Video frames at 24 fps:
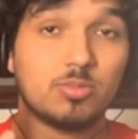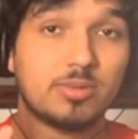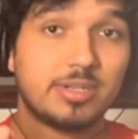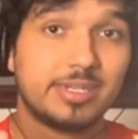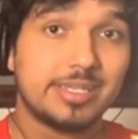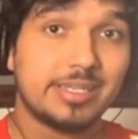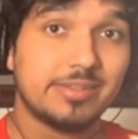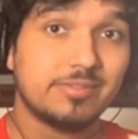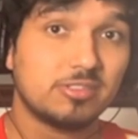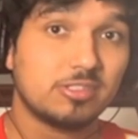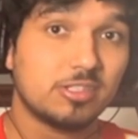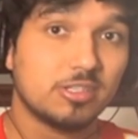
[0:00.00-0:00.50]
want to
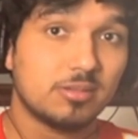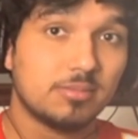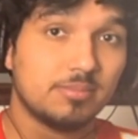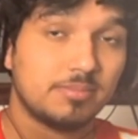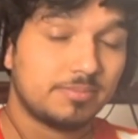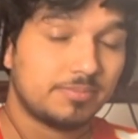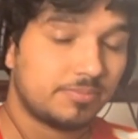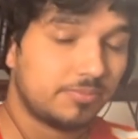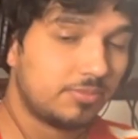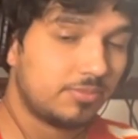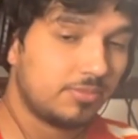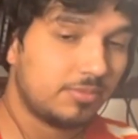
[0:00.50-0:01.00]
give
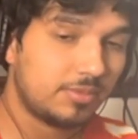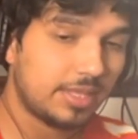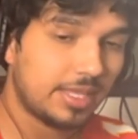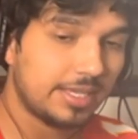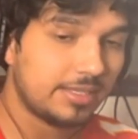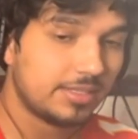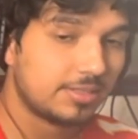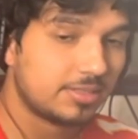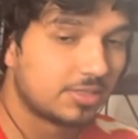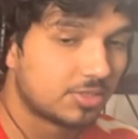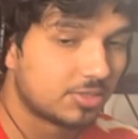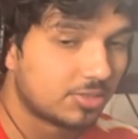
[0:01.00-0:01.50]
some
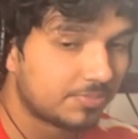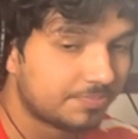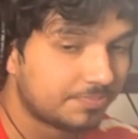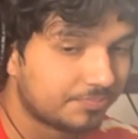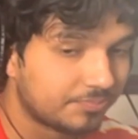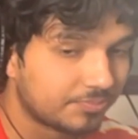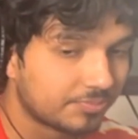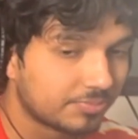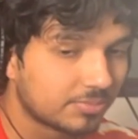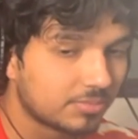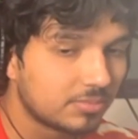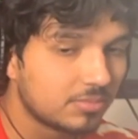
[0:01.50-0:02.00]
thanks.
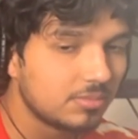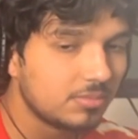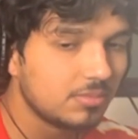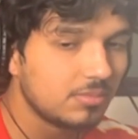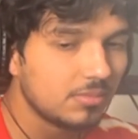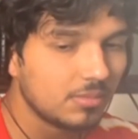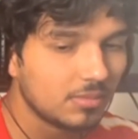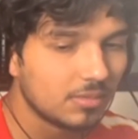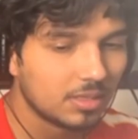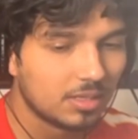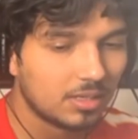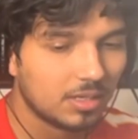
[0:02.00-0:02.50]

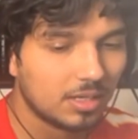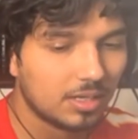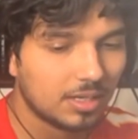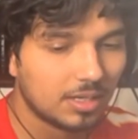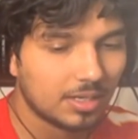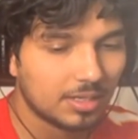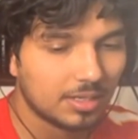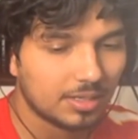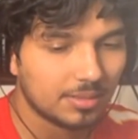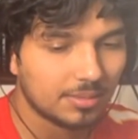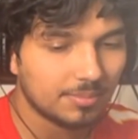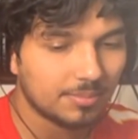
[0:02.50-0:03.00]

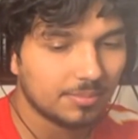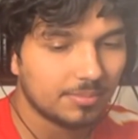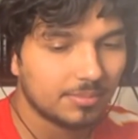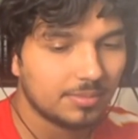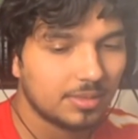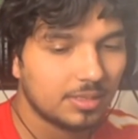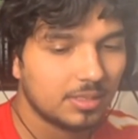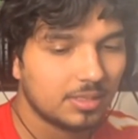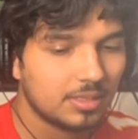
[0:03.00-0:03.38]
Um,